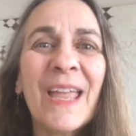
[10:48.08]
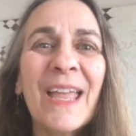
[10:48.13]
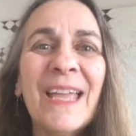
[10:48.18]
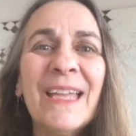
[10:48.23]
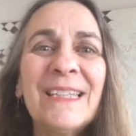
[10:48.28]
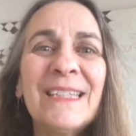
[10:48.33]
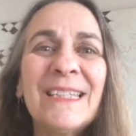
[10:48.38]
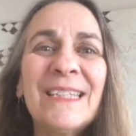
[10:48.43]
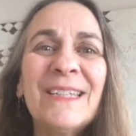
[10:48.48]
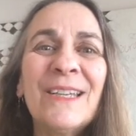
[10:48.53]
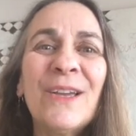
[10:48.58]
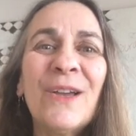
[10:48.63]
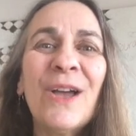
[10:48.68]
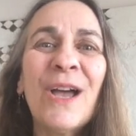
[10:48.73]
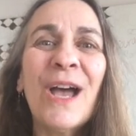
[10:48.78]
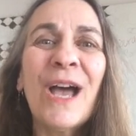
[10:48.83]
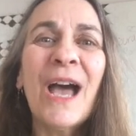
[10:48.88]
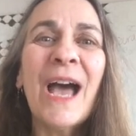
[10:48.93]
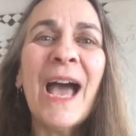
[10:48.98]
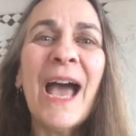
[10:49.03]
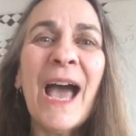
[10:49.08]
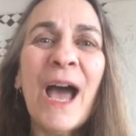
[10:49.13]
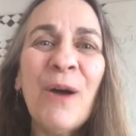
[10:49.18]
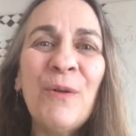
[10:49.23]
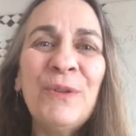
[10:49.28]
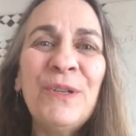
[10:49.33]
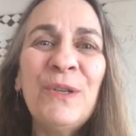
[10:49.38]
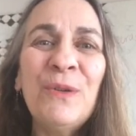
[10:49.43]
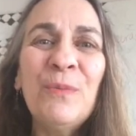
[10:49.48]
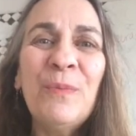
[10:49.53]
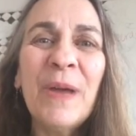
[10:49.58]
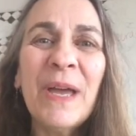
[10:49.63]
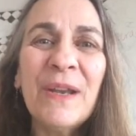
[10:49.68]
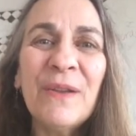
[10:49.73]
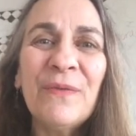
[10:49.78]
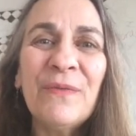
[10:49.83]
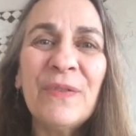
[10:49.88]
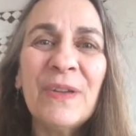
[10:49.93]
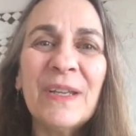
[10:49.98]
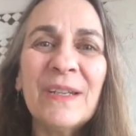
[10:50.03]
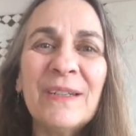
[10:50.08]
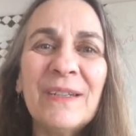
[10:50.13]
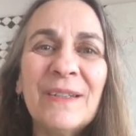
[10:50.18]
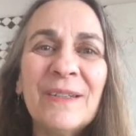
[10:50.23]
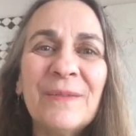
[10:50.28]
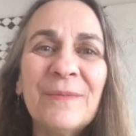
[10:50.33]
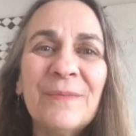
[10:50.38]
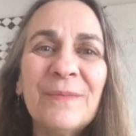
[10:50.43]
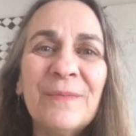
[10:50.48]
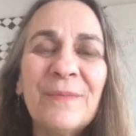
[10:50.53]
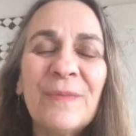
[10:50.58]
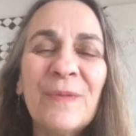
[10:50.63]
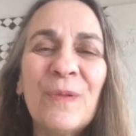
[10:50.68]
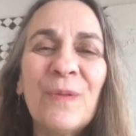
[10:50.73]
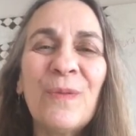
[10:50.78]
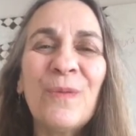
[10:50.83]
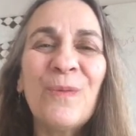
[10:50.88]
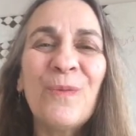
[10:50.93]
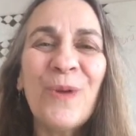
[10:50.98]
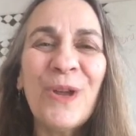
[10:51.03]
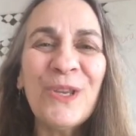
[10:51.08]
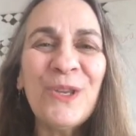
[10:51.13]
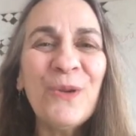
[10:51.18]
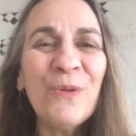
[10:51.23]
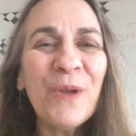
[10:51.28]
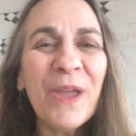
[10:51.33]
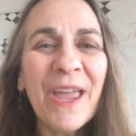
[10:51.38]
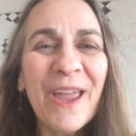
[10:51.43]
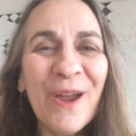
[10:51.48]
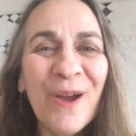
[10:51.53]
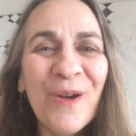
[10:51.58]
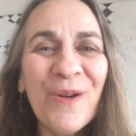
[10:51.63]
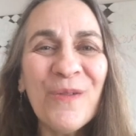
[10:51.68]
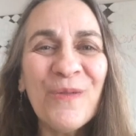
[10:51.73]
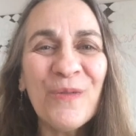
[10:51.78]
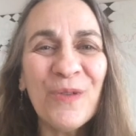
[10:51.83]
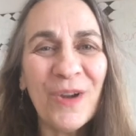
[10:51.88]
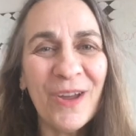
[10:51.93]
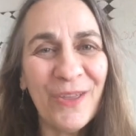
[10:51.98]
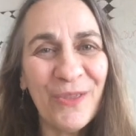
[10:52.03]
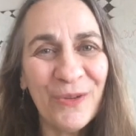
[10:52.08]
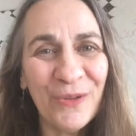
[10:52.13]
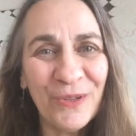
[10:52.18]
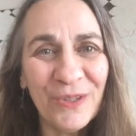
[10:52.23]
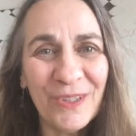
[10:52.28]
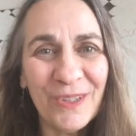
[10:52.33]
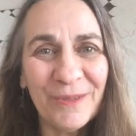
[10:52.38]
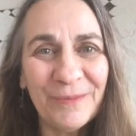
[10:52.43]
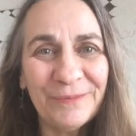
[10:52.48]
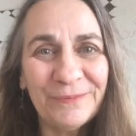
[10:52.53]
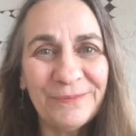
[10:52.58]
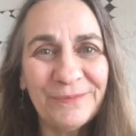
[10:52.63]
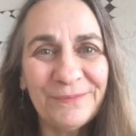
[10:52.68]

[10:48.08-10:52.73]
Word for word: It's how do you benefit when you care for others?